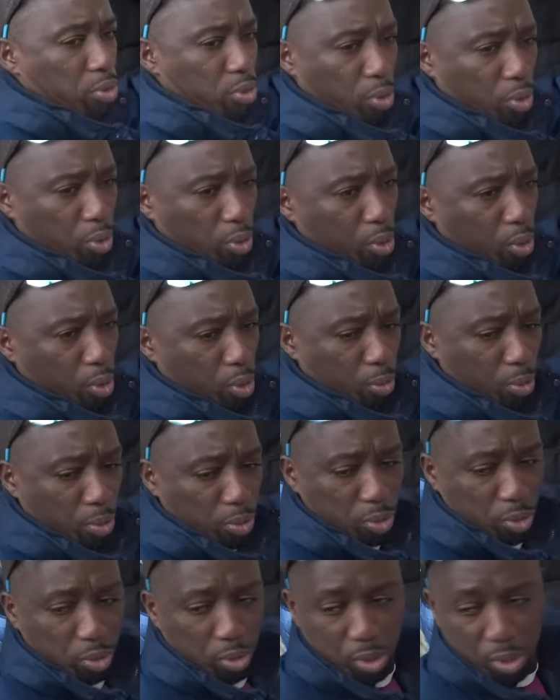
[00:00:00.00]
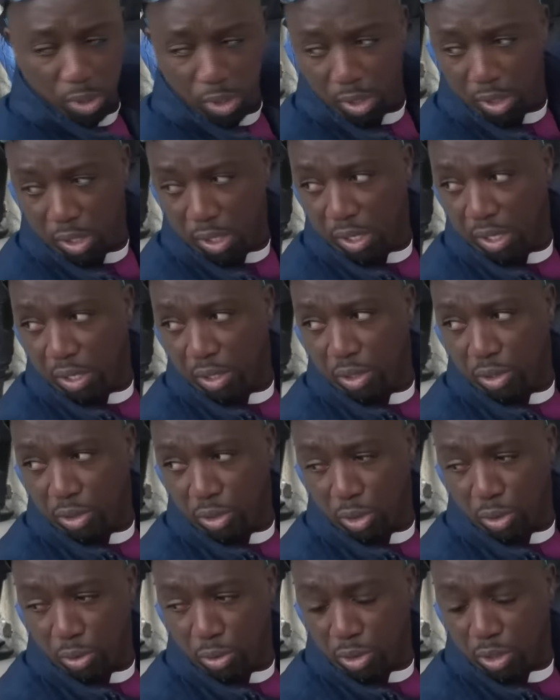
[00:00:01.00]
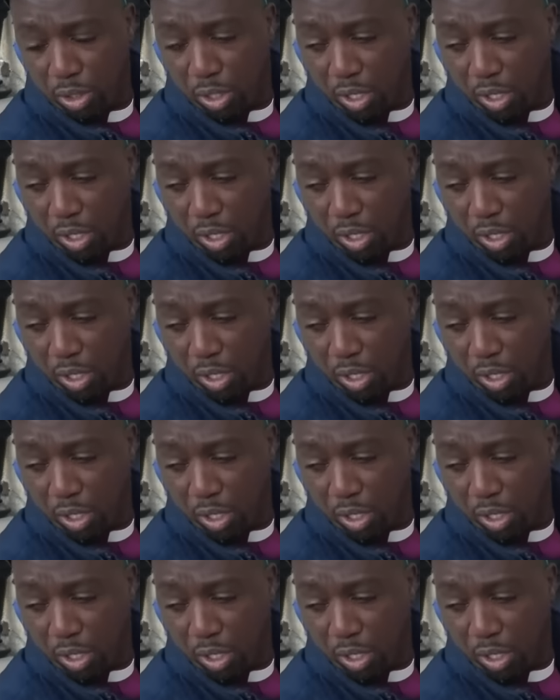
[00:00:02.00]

because I want to wit- you to witness it.